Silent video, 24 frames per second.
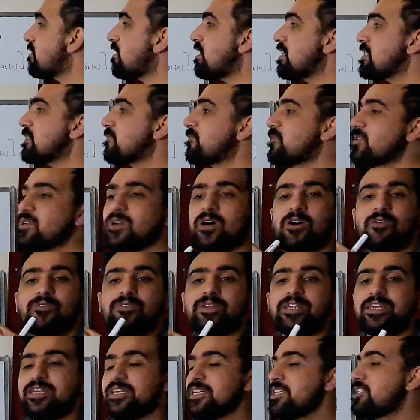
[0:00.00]
transfer of
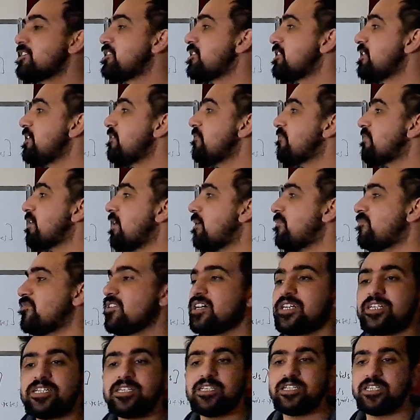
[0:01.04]
energy from
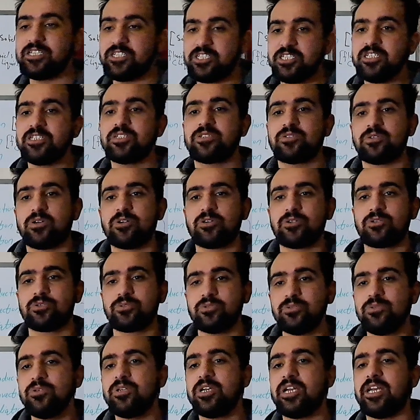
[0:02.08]
one energy store
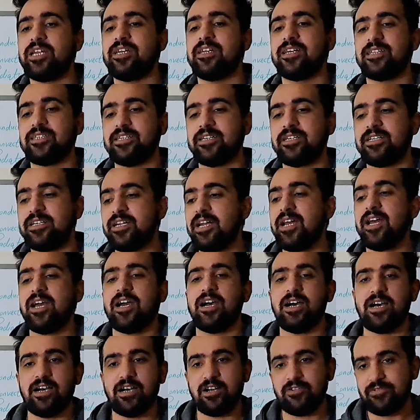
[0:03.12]
to another.
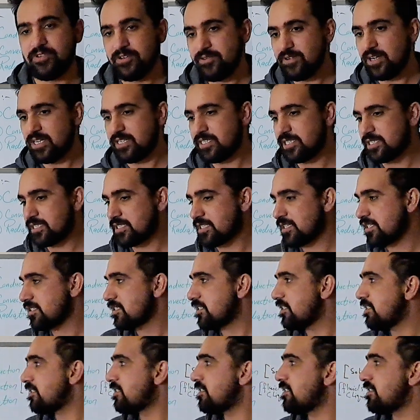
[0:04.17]
We will
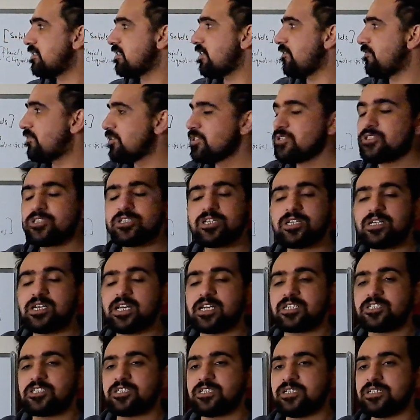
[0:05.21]
discuss it in the future
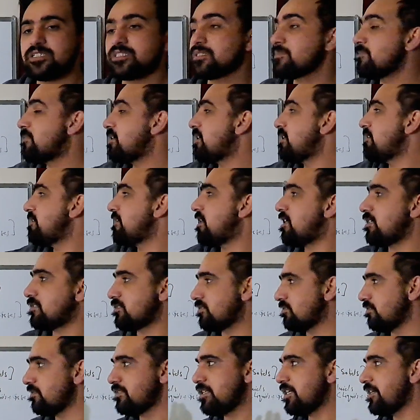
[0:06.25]
lectures, but
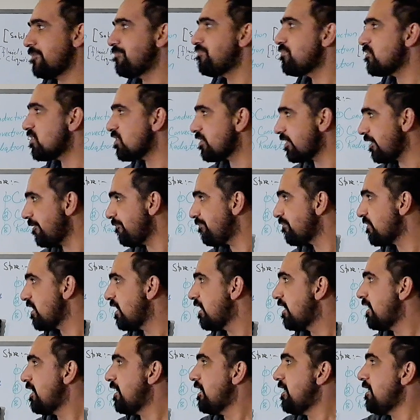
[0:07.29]
not today. Okay.
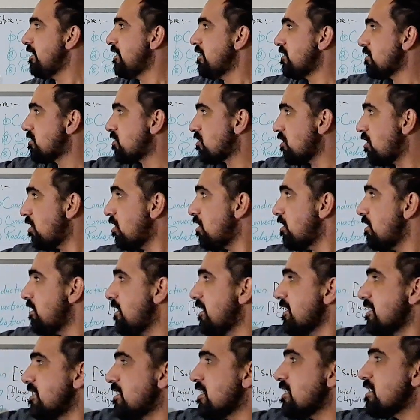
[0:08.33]
So
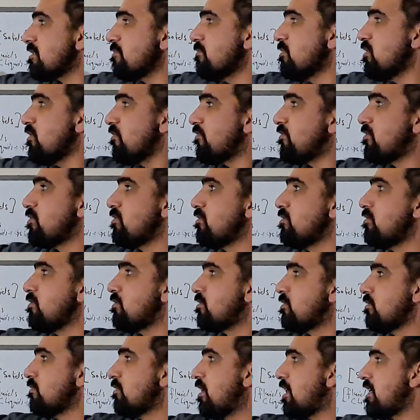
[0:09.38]
let's just move
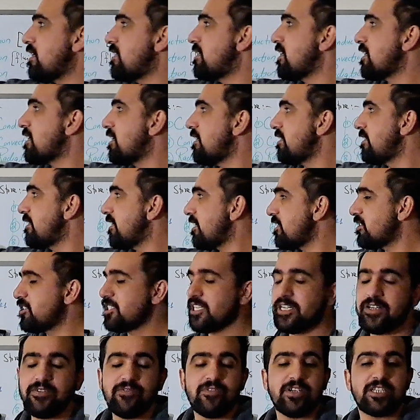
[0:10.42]
toward the
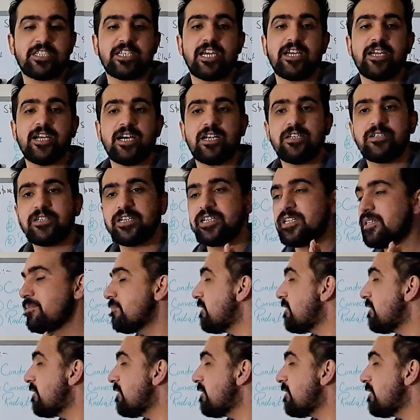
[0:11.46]
conduction, which I already